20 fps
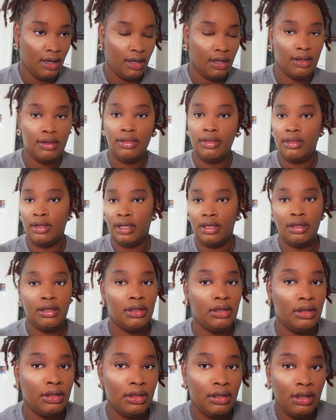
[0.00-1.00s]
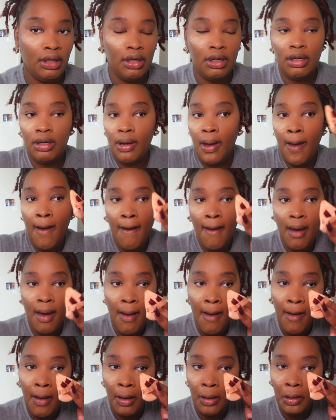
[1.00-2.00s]
and then
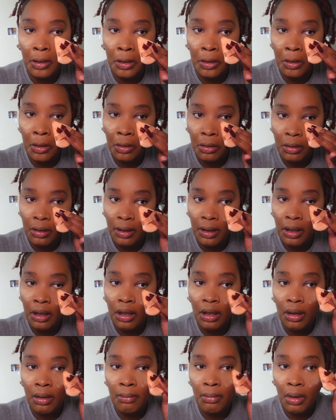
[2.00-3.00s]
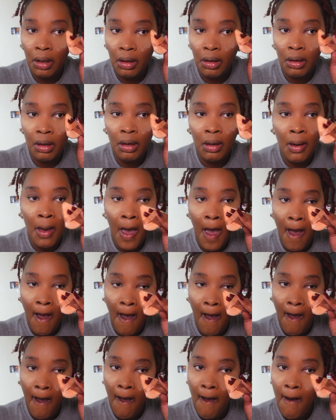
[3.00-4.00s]
do the same
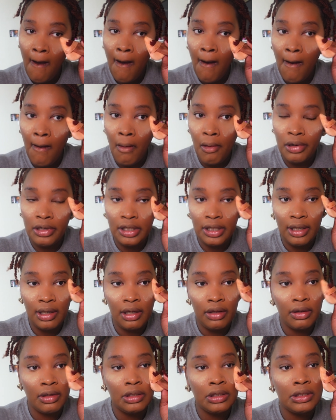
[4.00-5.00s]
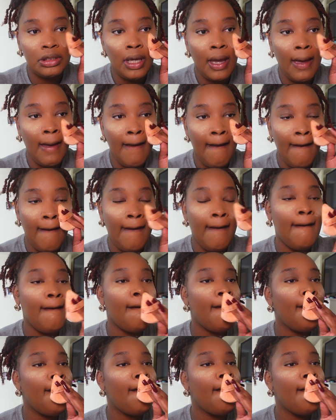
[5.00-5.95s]
on the other side.